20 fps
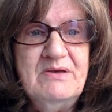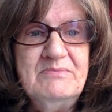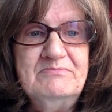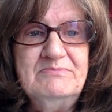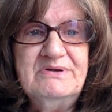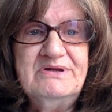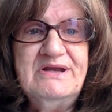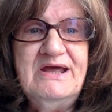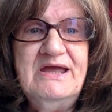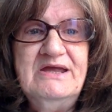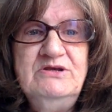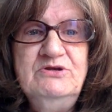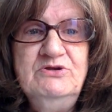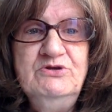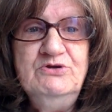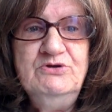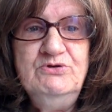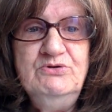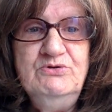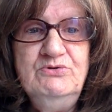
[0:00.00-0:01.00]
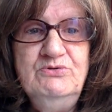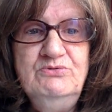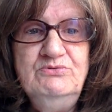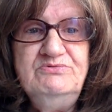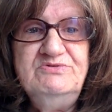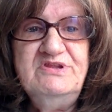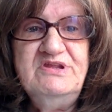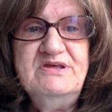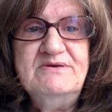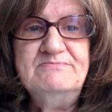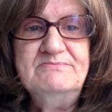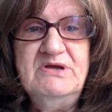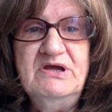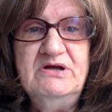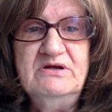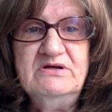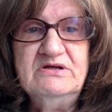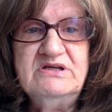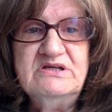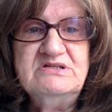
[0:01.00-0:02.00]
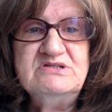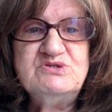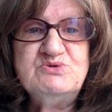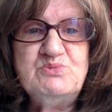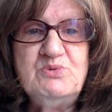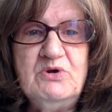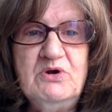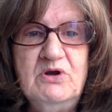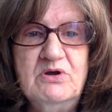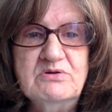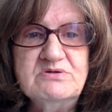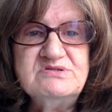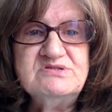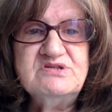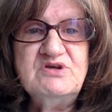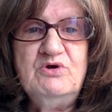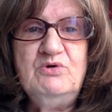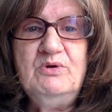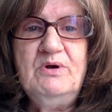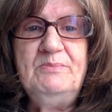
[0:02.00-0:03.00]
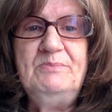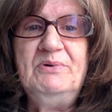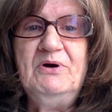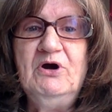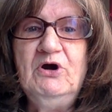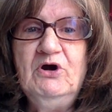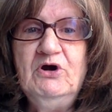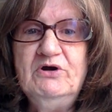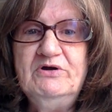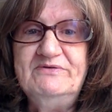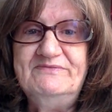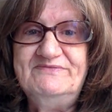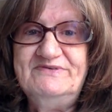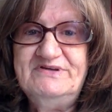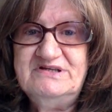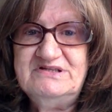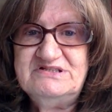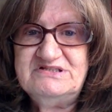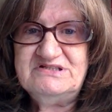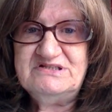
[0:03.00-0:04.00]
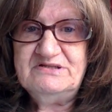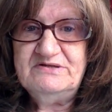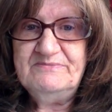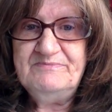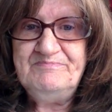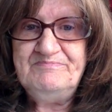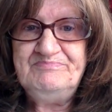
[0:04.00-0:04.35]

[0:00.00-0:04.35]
but I knew the Americans were also a part of it.